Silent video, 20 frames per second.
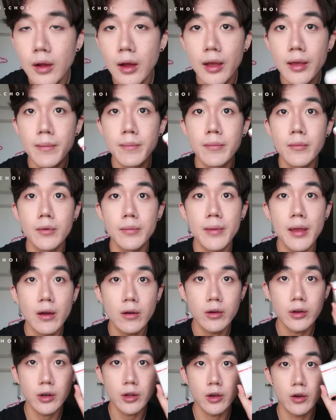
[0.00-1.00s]
I'm
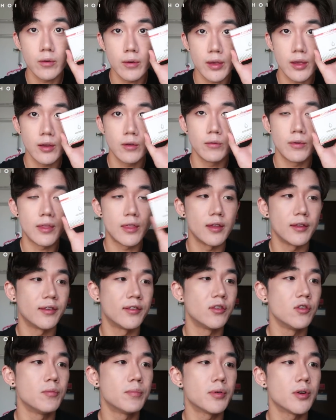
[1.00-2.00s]
now gonna go in with the
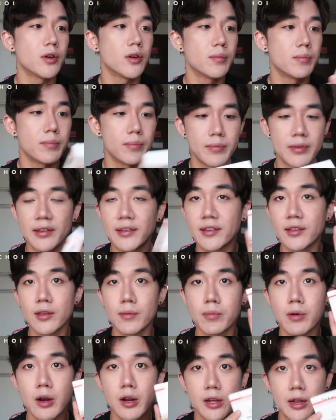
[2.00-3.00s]
this is
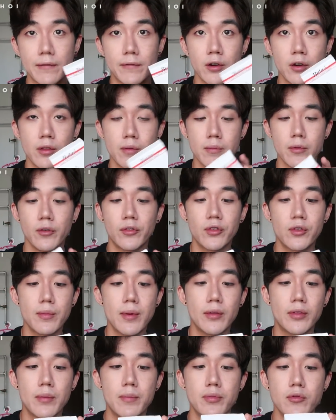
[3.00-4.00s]
the product I've heard the most
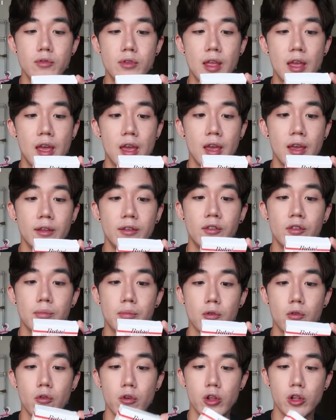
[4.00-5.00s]
about, the Brute
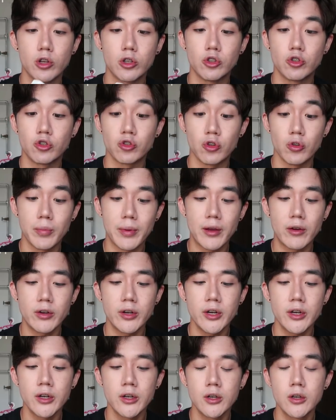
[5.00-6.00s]
Super Oil Control Powder.